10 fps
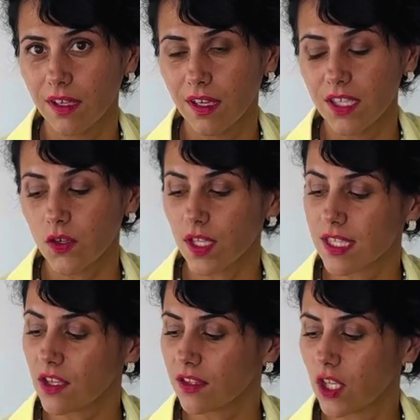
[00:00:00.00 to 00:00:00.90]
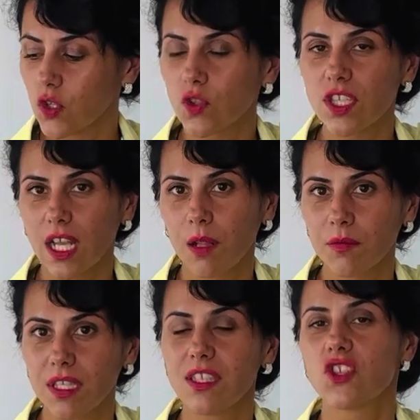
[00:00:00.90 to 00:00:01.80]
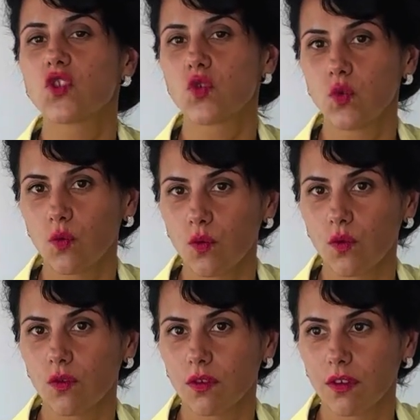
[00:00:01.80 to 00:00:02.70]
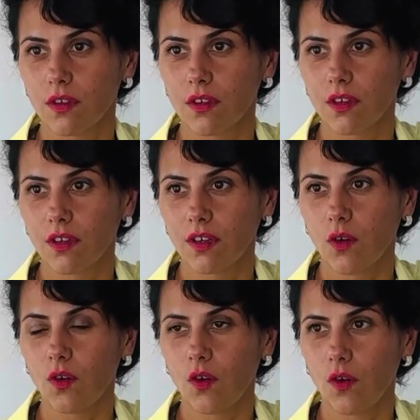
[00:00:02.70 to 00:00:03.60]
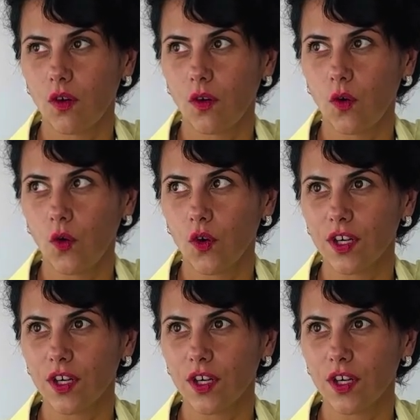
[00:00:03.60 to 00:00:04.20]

So it's not that you tell me this truth or